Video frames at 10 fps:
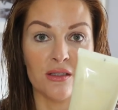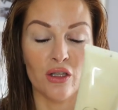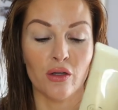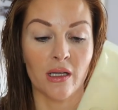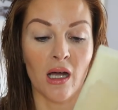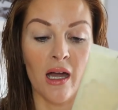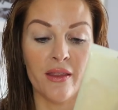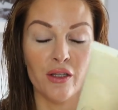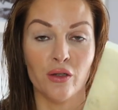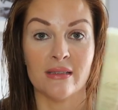So you can
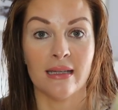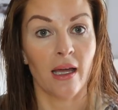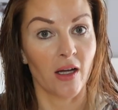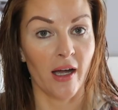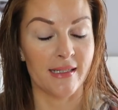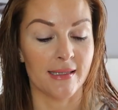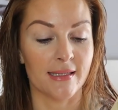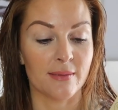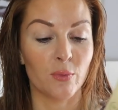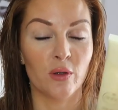either use it like I did
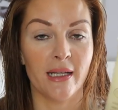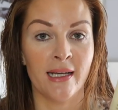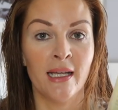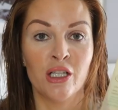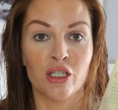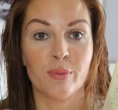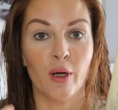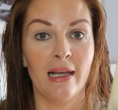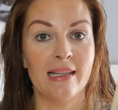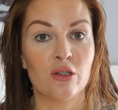this morning, just
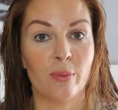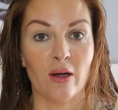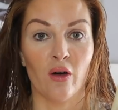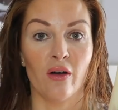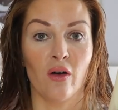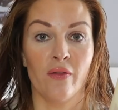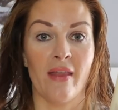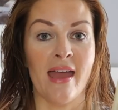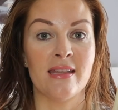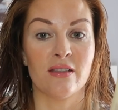put a little bit on
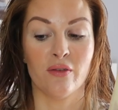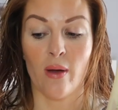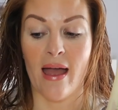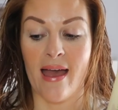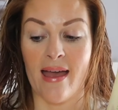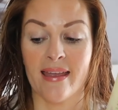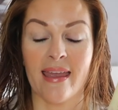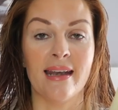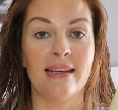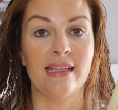the ends of your hair.
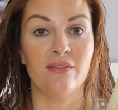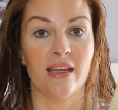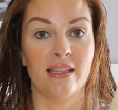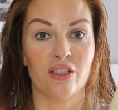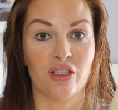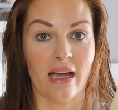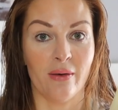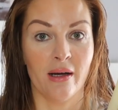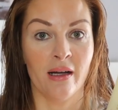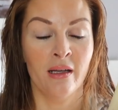Again, leave it in the
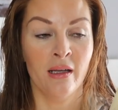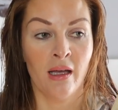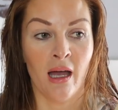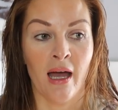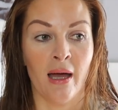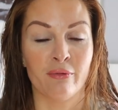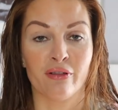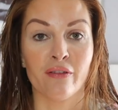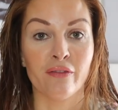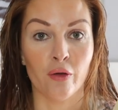shower
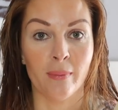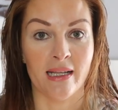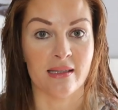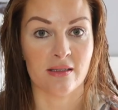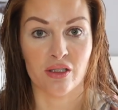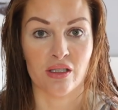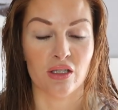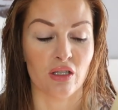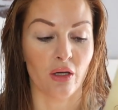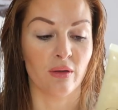for a few minutes just to
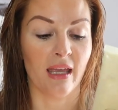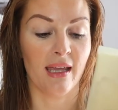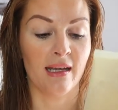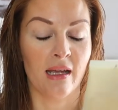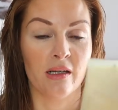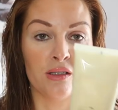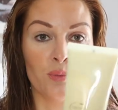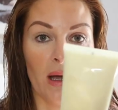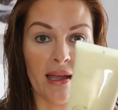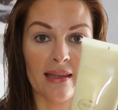soak in and
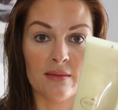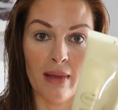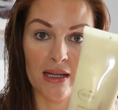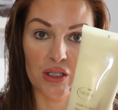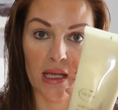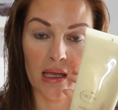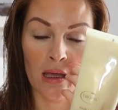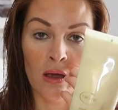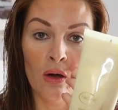work its magic.